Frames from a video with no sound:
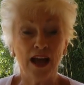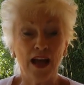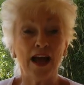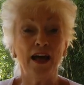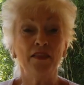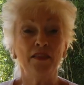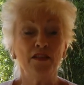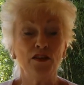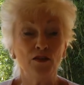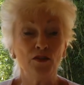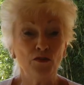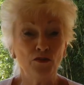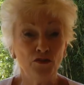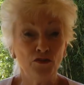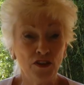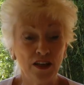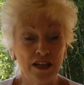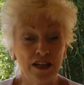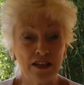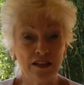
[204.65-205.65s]
and you
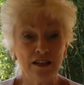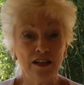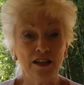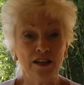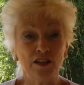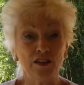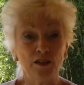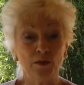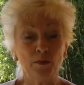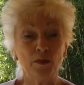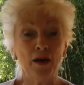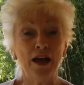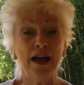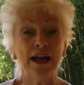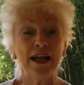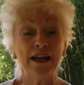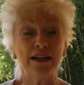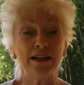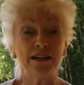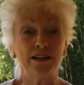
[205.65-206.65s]
feel the
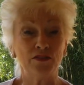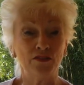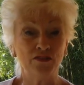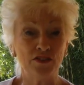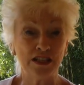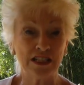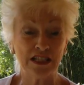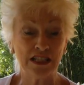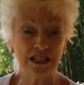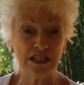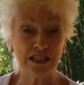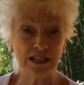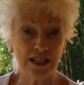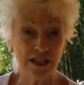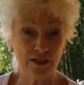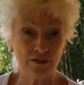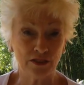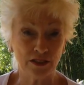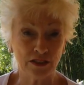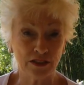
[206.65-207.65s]
pain at a physical
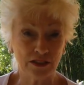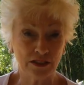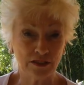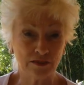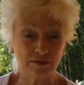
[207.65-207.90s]
level.